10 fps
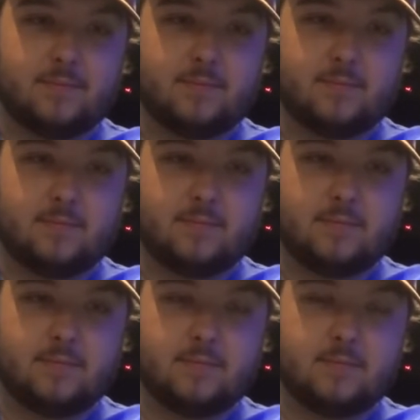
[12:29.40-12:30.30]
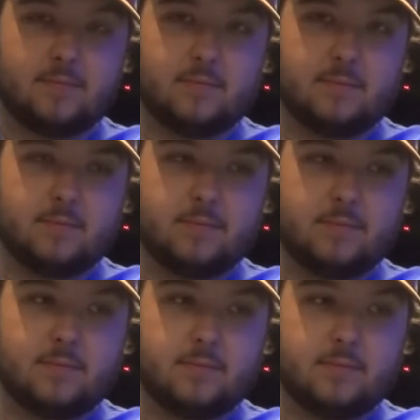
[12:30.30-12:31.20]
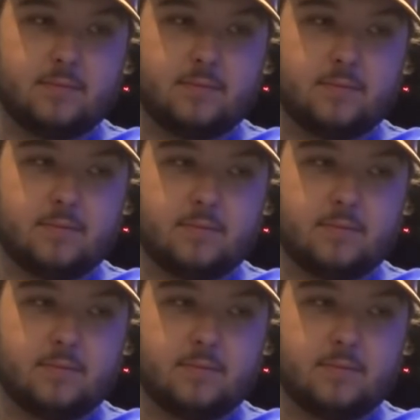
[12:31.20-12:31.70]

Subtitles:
This person isn't speaking.